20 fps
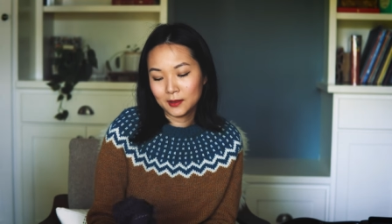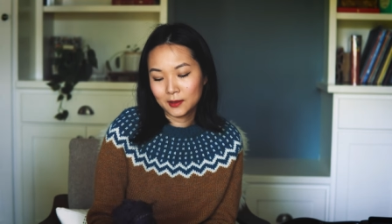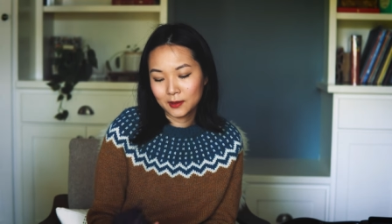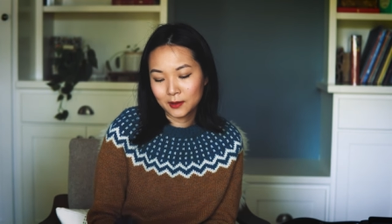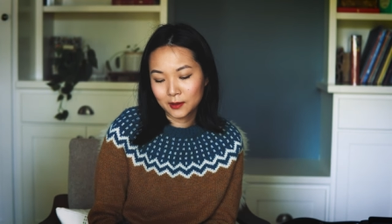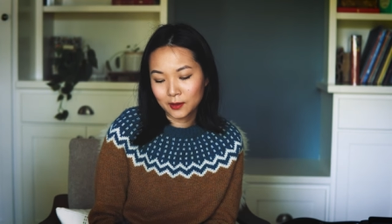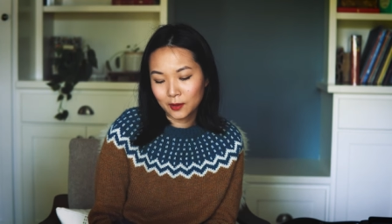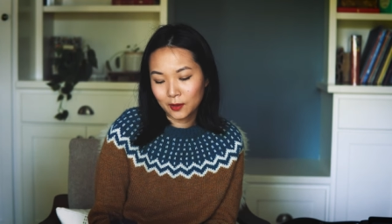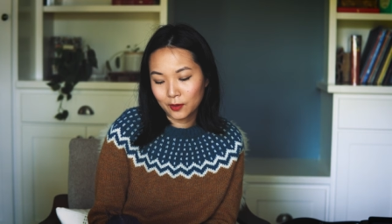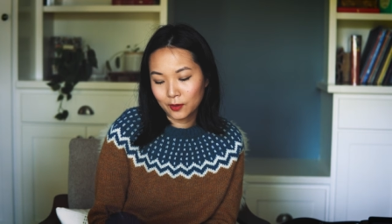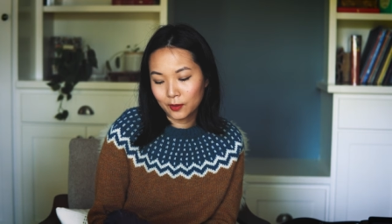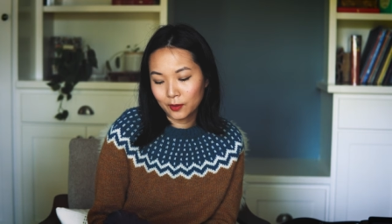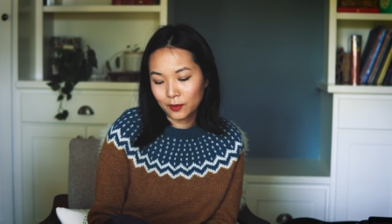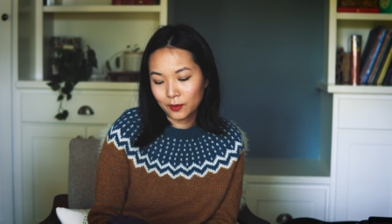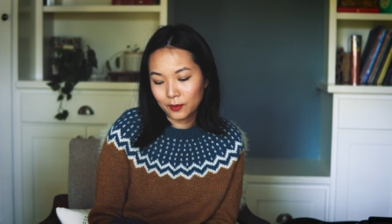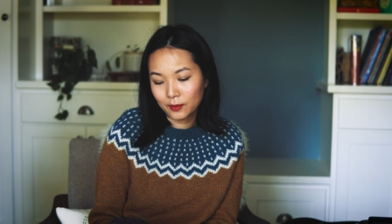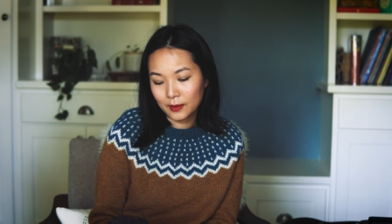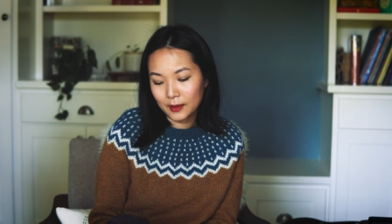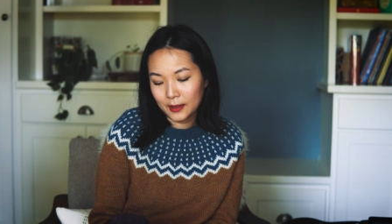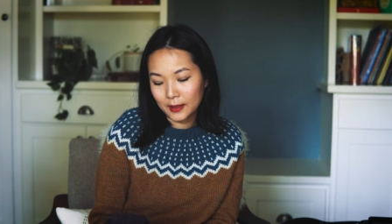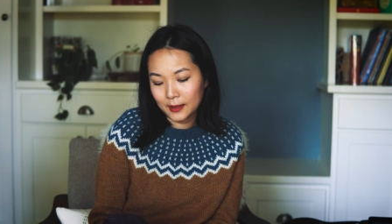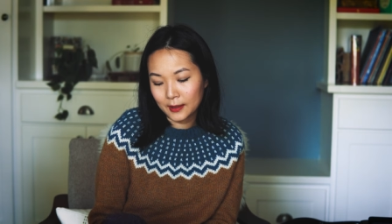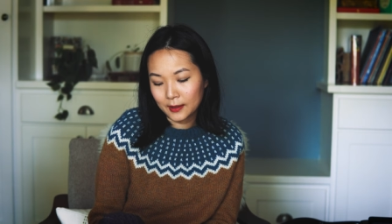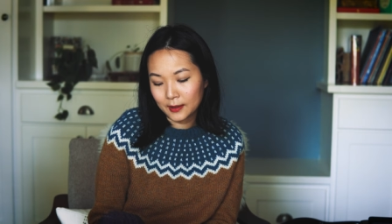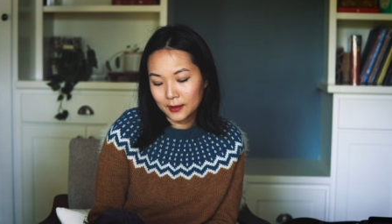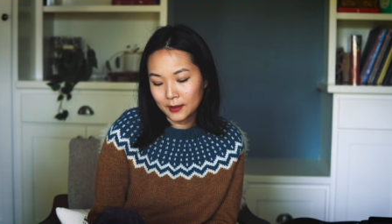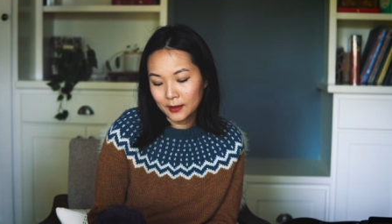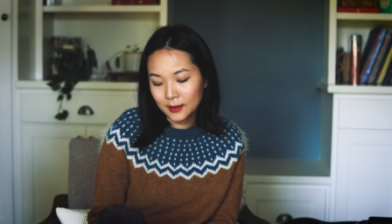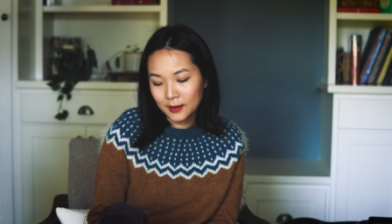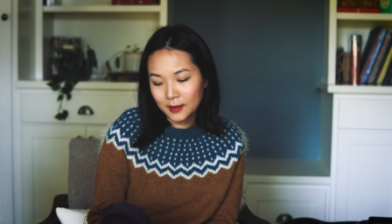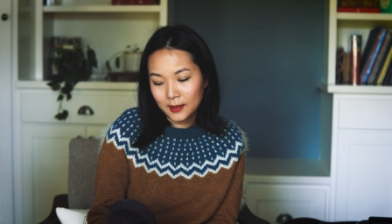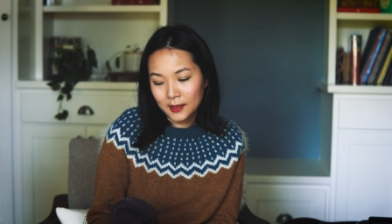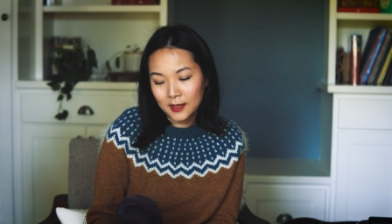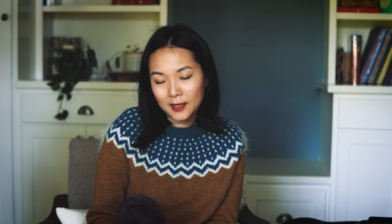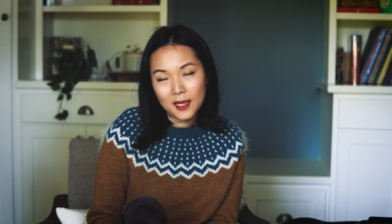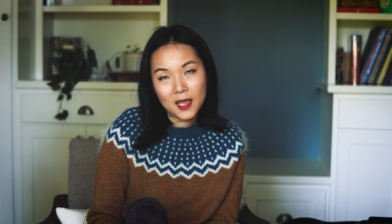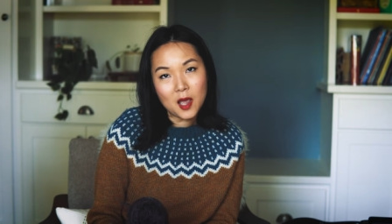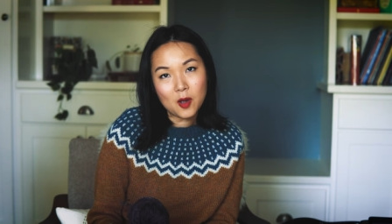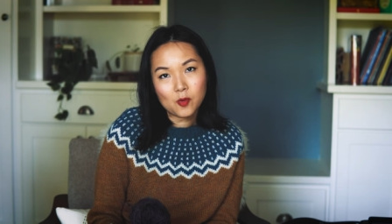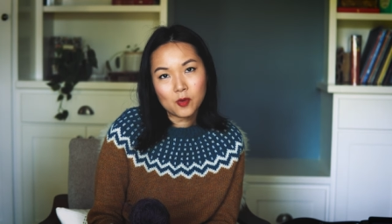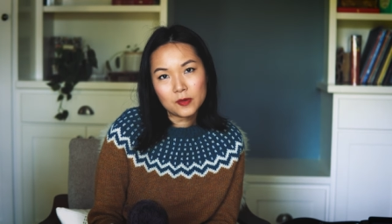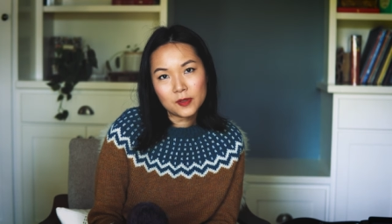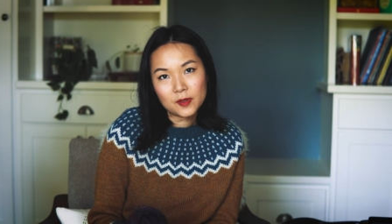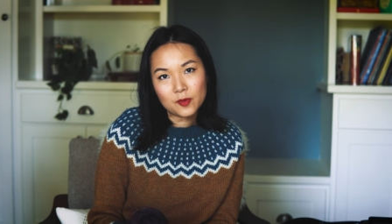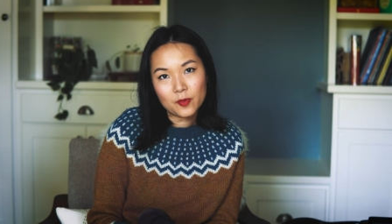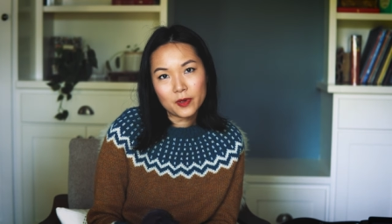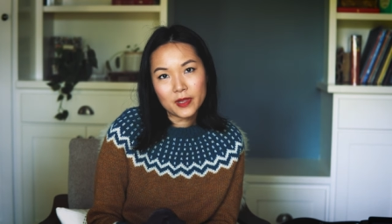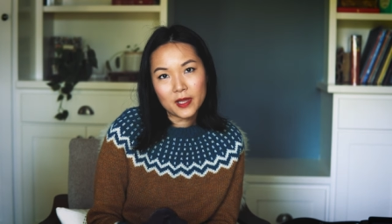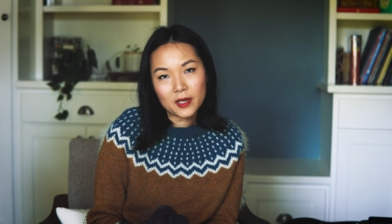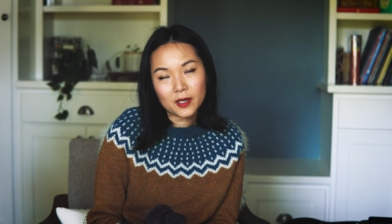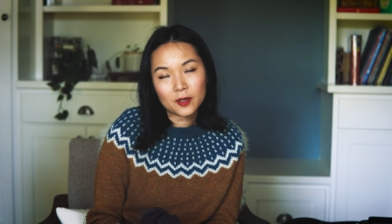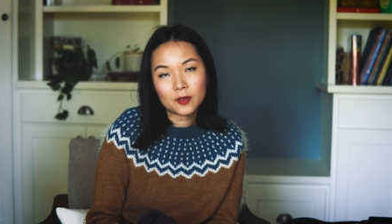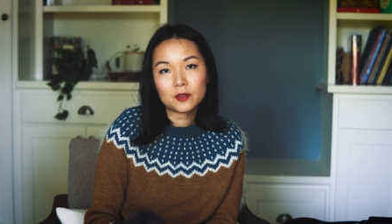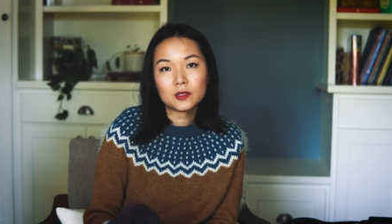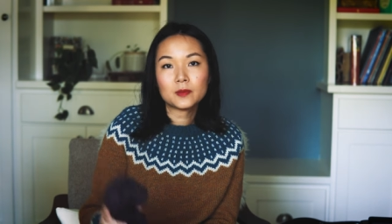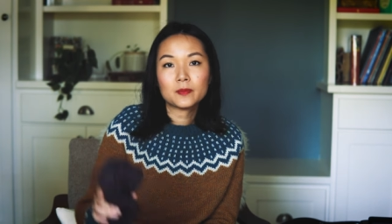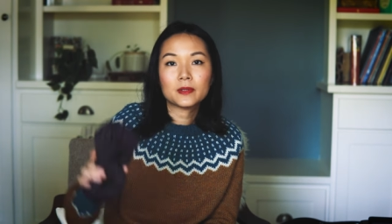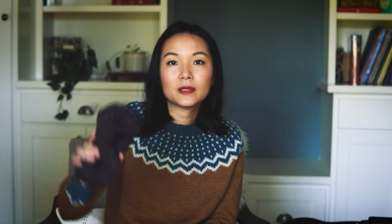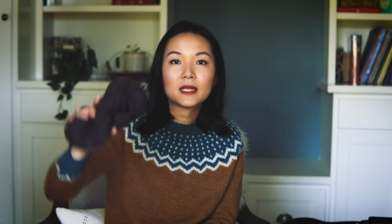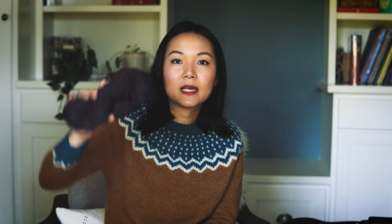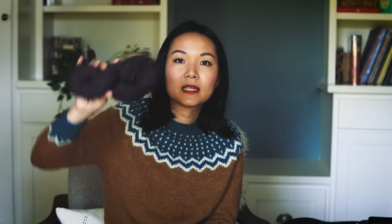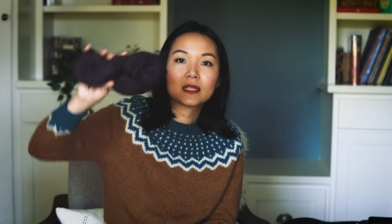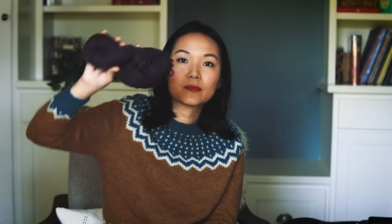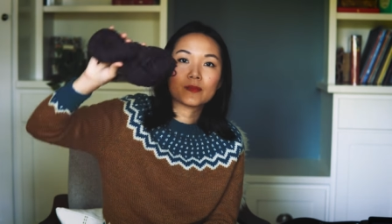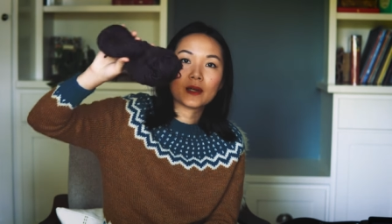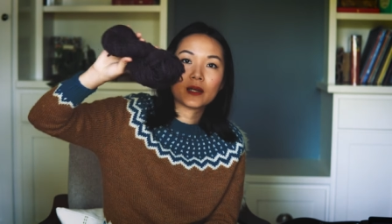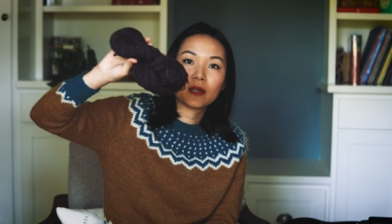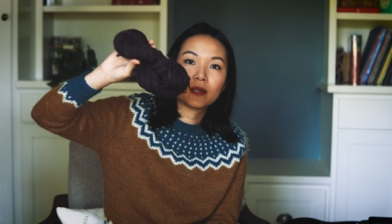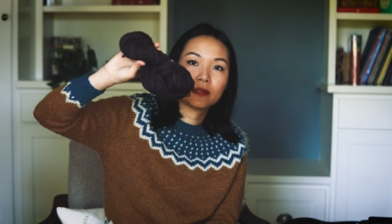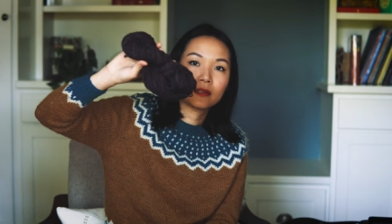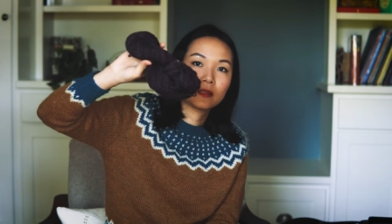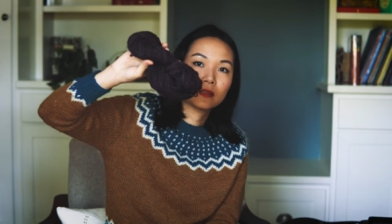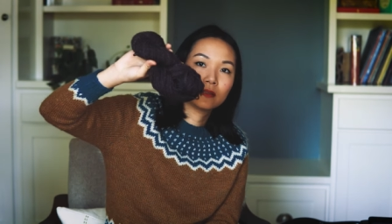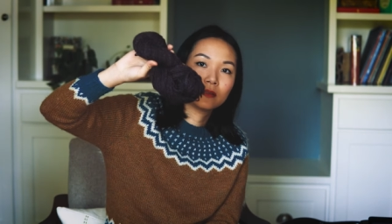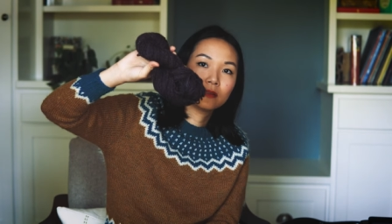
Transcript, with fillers: So uh, yeah, we'll see where that goes, but that's my